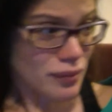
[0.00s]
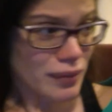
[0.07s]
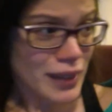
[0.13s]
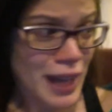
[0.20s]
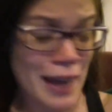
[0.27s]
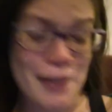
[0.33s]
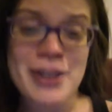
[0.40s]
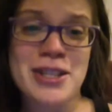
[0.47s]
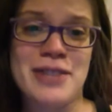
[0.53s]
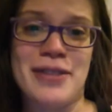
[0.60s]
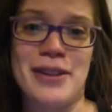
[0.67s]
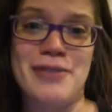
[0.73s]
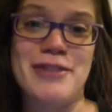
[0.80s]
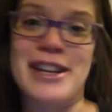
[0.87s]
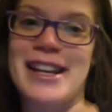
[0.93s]
I've actually
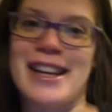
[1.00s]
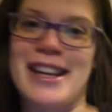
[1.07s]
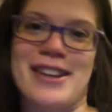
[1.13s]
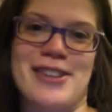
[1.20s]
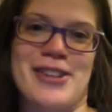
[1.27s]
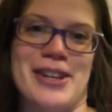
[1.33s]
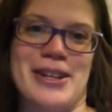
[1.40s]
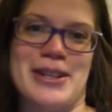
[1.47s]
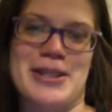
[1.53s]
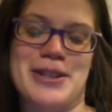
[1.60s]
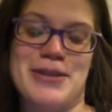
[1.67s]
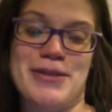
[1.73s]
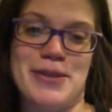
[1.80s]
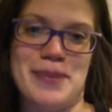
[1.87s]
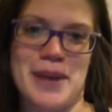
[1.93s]
felt really energised
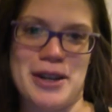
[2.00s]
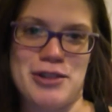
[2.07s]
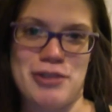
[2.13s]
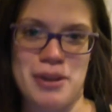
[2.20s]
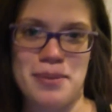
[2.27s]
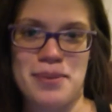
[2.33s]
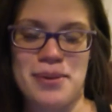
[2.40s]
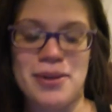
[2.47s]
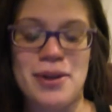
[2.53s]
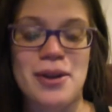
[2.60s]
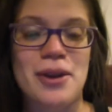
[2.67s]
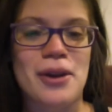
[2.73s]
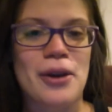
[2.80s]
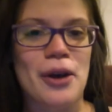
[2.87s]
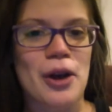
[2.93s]
from my trip
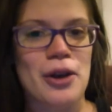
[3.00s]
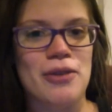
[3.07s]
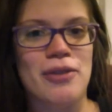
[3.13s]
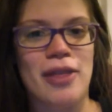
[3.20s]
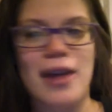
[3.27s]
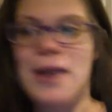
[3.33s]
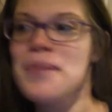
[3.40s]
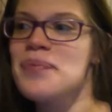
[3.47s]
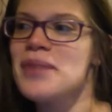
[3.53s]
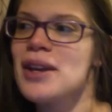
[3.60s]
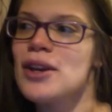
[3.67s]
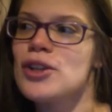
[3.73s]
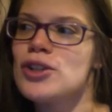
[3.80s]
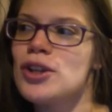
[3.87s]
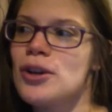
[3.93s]
over there.
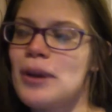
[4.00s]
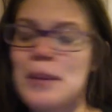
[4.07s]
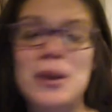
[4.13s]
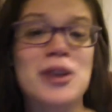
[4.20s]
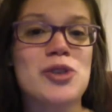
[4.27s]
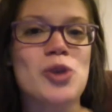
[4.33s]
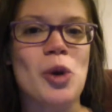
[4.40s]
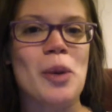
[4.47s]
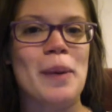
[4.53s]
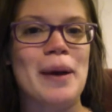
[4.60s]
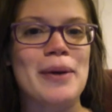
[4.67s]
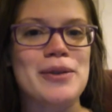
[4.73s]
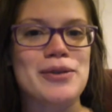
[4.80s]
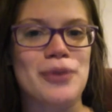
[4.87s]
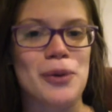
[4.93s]
So I'm going to talk
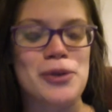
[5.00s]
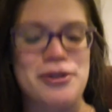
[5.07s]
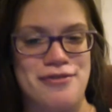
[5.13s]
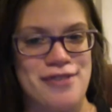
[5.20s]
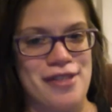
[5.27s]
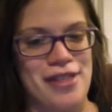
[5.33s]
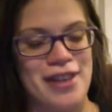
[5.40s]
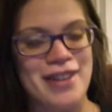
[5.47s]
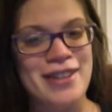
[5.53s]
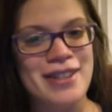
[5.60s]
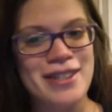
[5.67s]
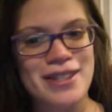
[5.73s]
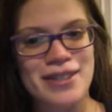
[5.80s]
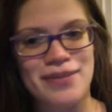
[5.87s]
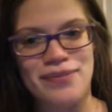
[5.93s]
about four different
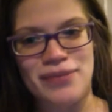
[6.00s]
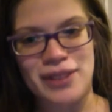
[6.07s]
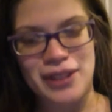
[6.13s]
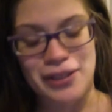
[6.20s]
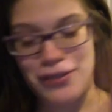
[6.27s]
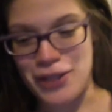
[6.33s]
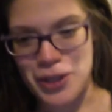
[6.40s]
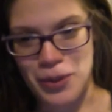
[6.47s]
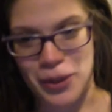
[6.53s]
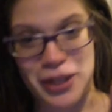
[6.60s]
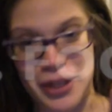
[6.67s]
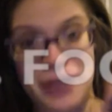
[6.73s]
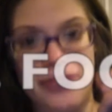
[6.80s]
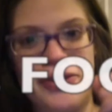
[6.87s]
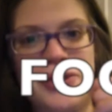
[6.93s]
things. The first one
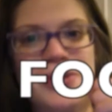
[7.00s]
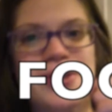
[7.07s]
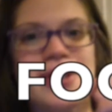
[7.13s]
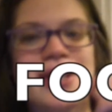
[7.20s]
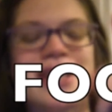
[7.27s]
is food.